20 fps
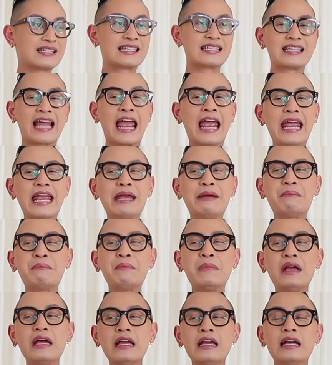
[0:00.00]
the
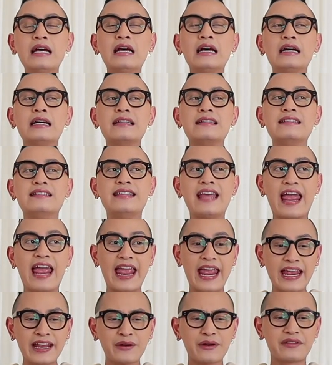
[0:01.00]
same
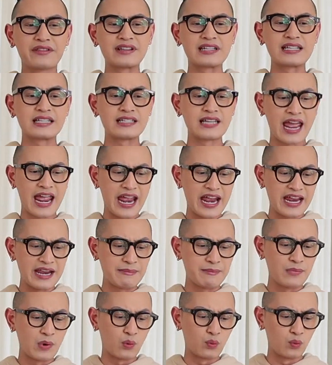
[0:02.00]
day or the
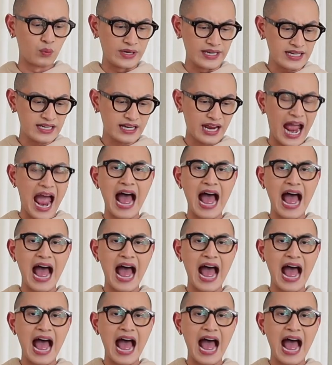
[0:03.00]
same week